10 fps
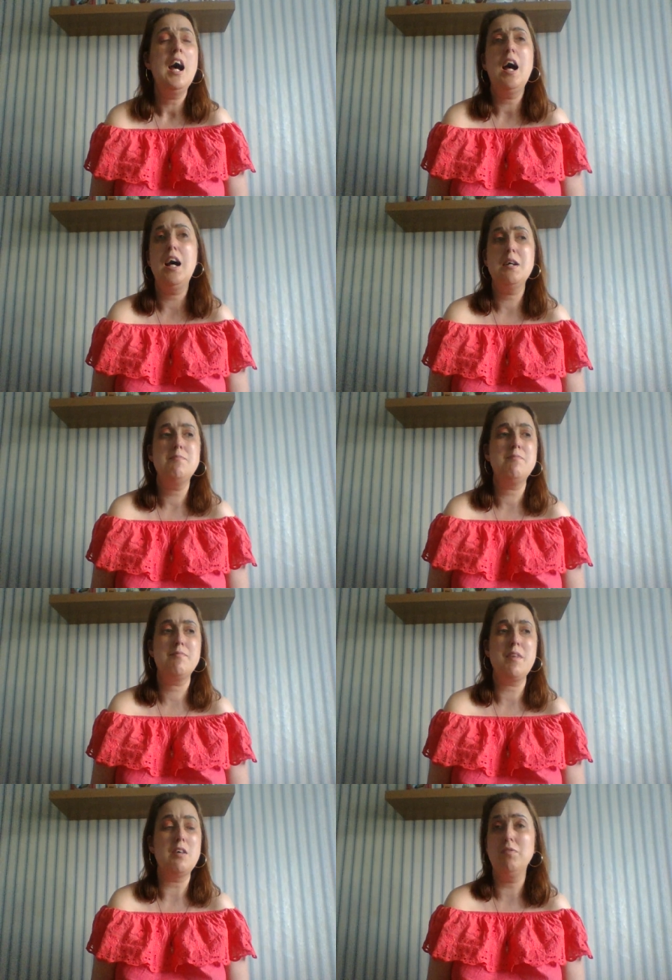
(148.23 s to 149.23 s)
um,
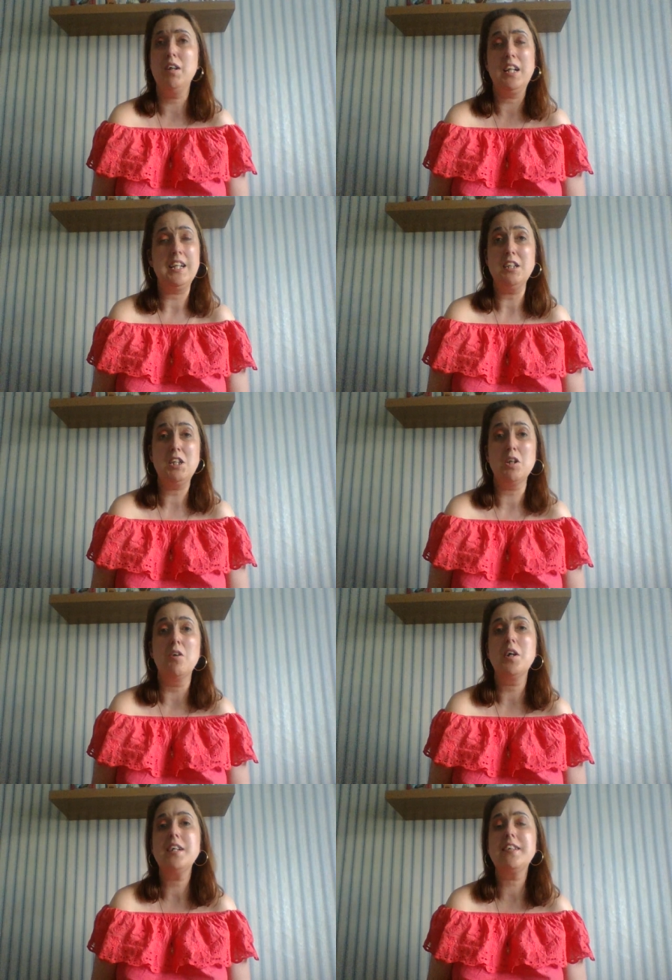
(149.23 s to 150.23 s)
I've really
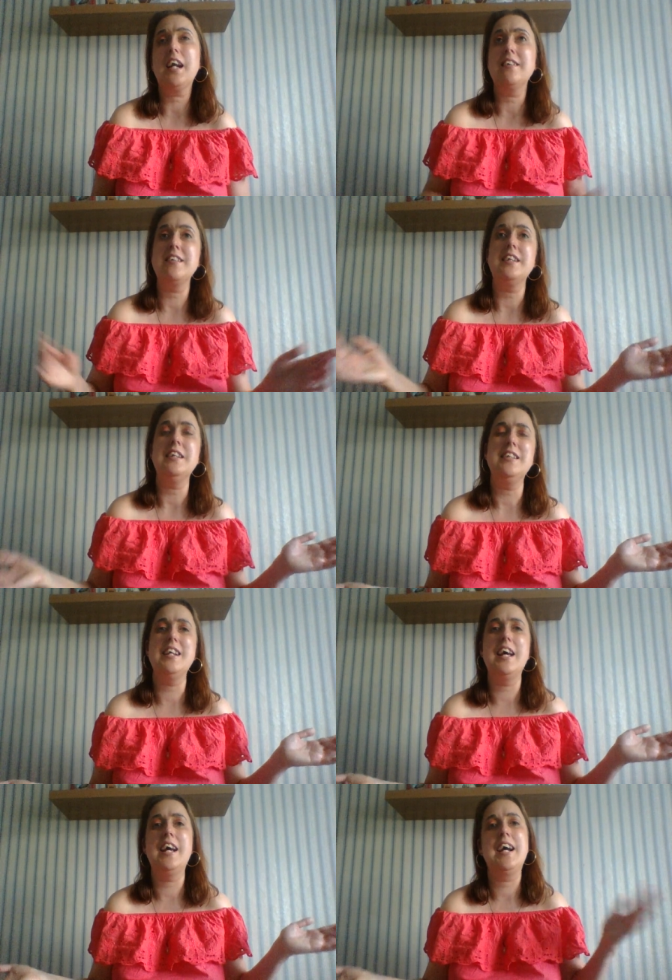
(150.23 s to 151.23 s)
enjoyed, getting
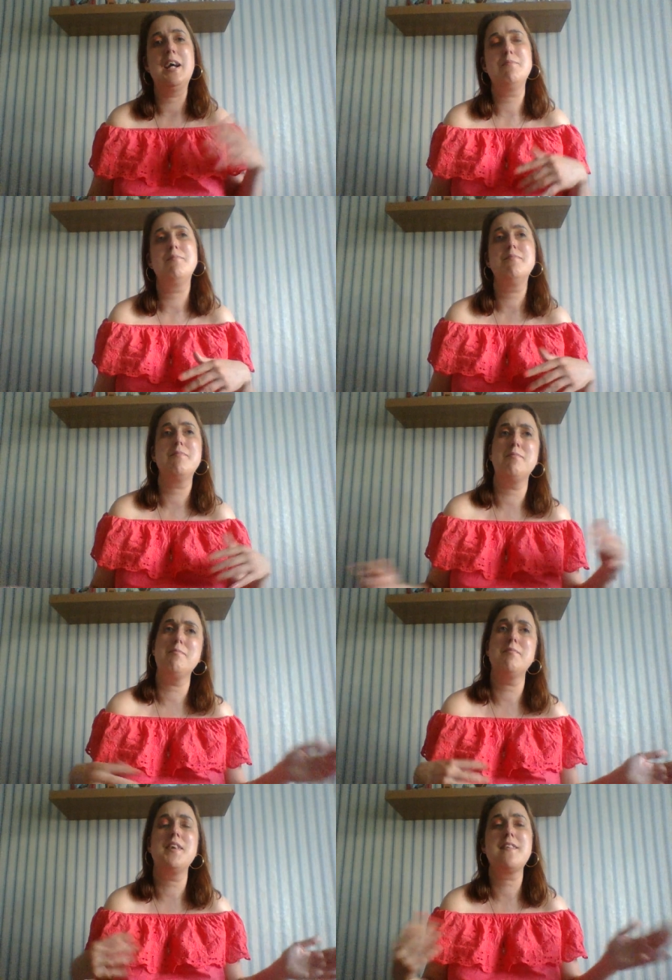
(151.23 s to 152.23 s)
um,
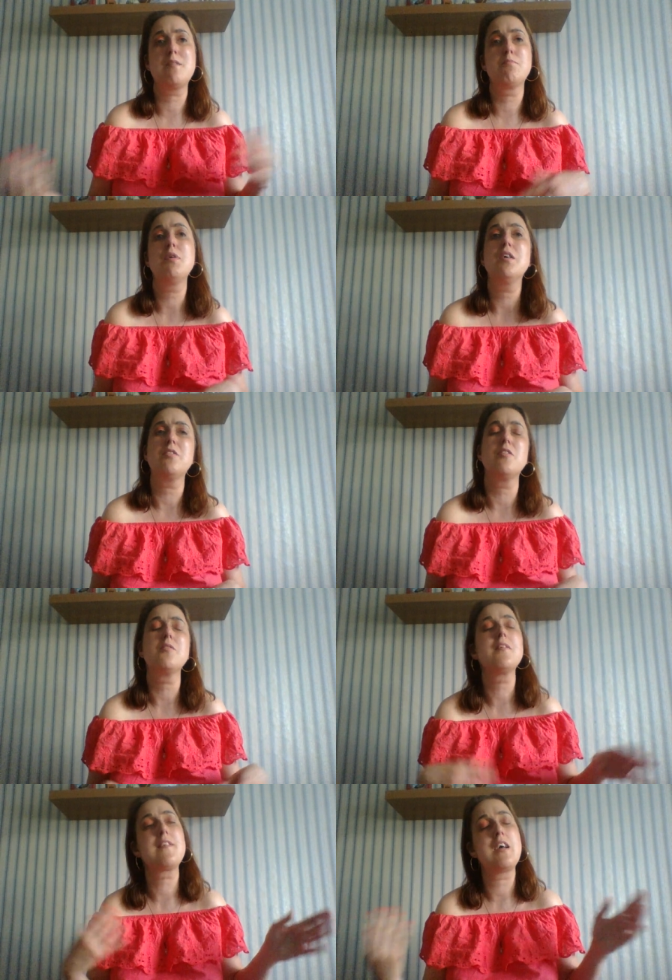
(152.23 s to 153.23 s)
some
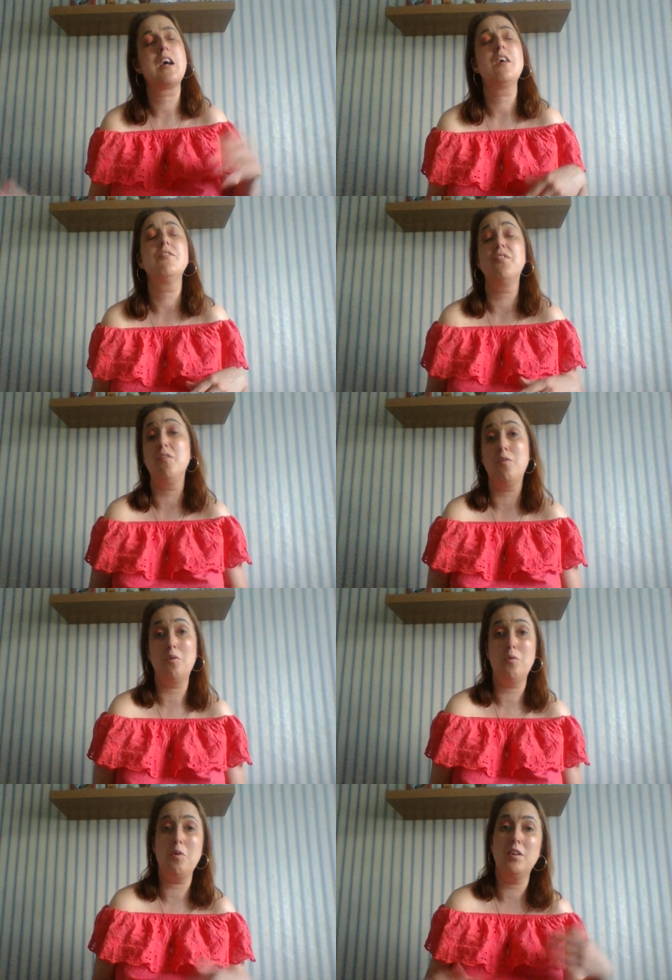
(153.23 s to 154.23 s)
products uh,
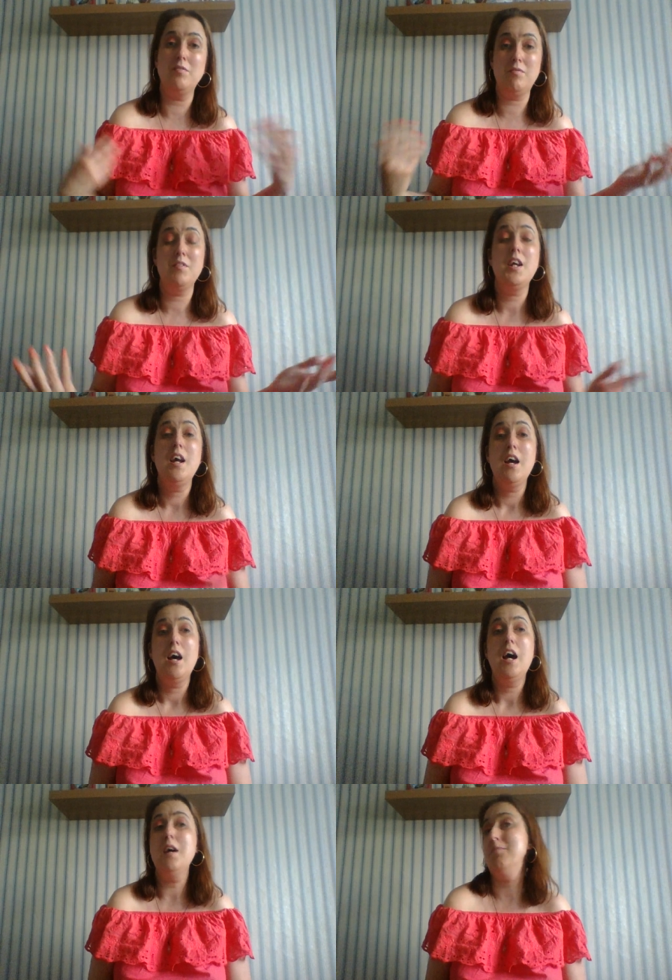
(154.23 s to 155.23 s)
for
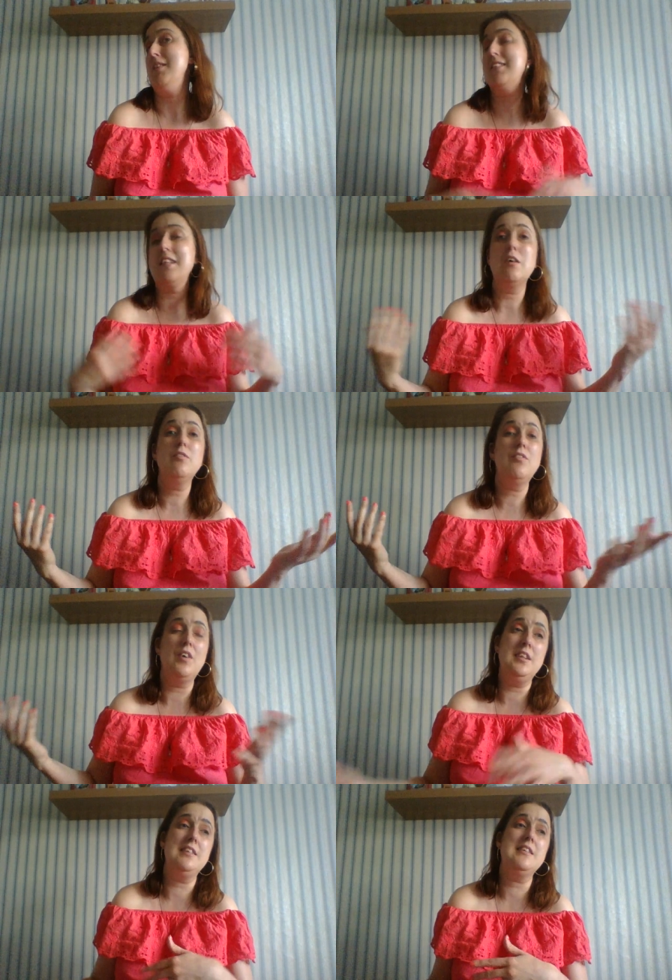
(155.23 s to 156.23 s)
uh, myself
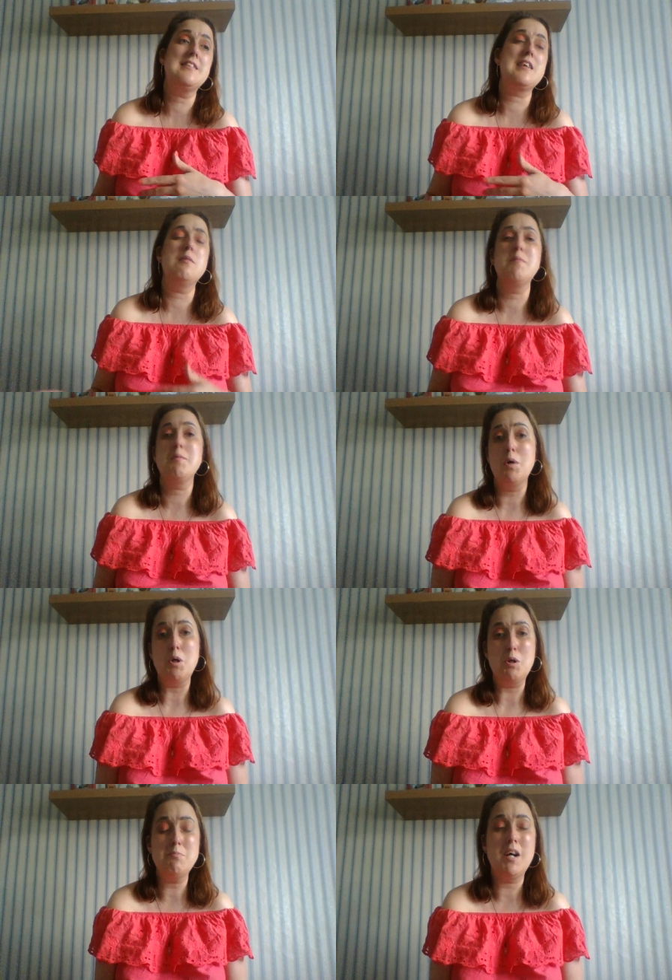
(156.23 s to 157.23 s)
and my
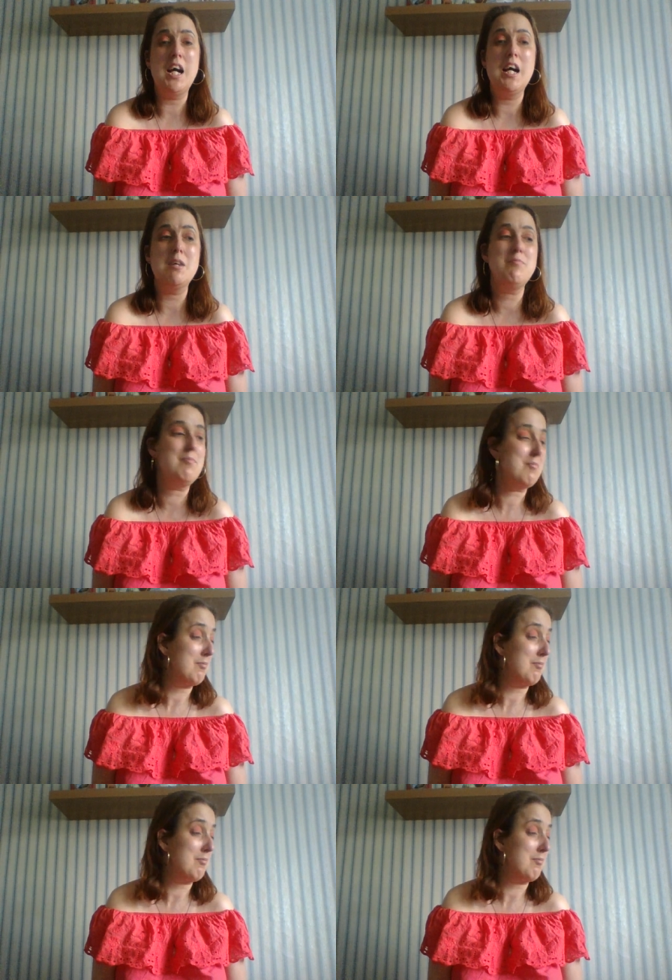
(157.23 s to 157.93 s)
mum. Um,